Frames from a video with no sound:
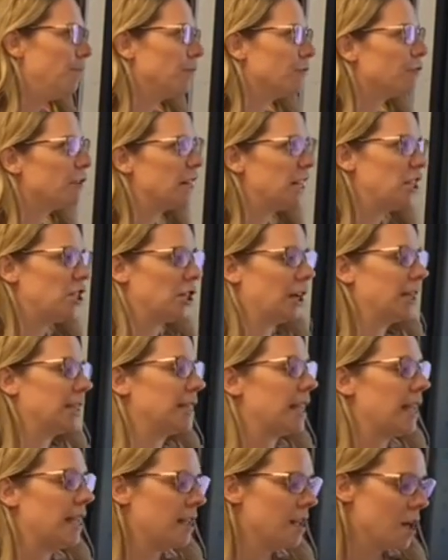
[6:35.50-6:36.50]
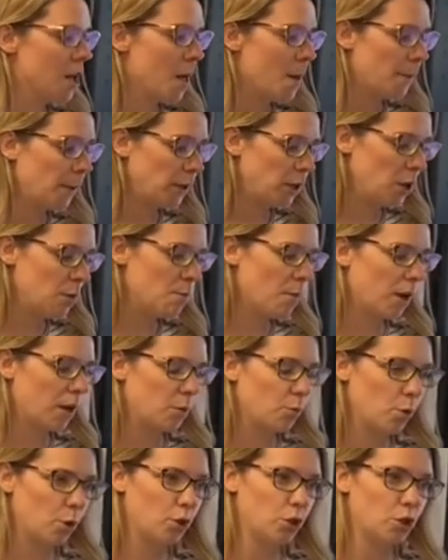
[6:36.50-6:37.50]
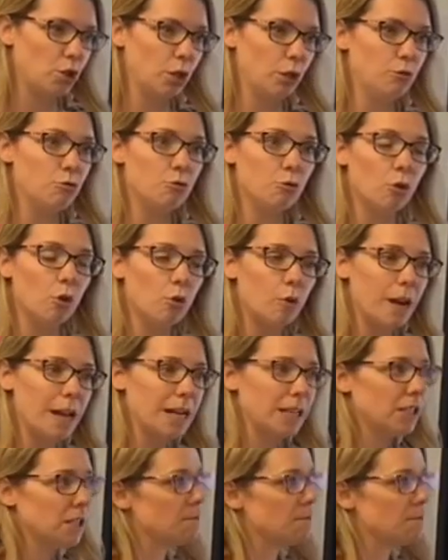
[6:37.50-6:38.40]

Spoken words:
really jazzy, but you might want to draw it,